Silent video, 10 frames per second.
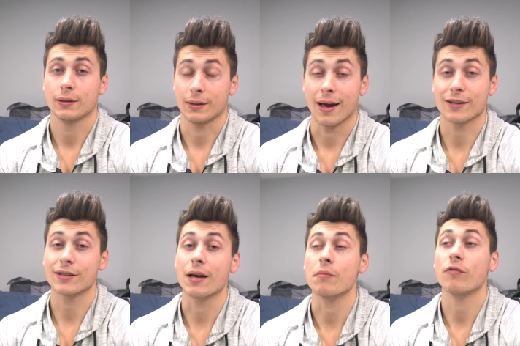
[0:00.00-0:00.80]
Yes,
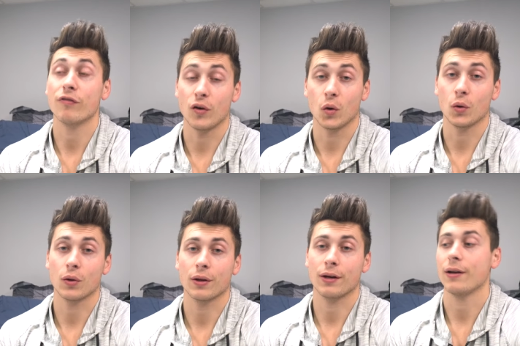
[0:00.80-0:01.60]
I am
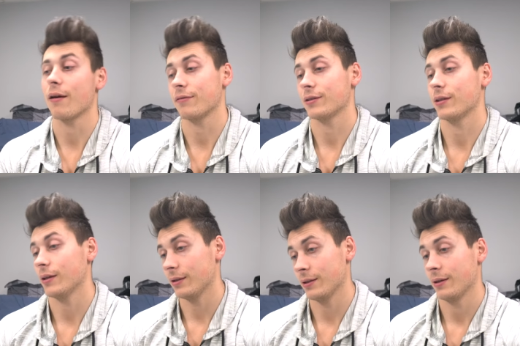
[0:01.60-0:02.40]
full in a
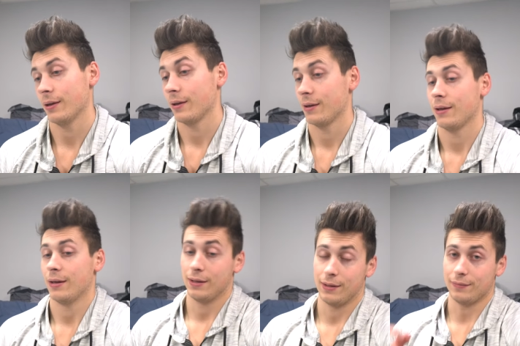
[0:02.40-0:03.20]
deficit.
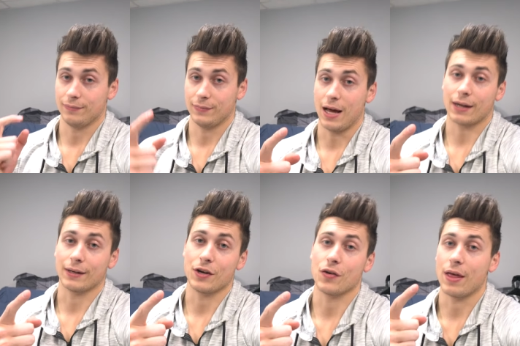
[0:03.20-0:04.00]
Not
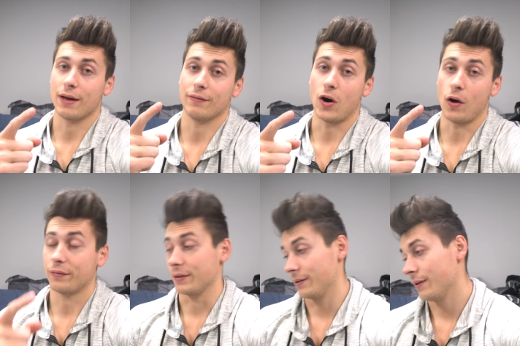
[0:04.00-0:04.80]
going to hear that
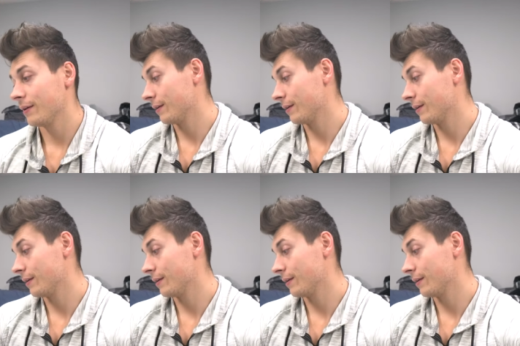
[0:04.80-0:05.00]
often.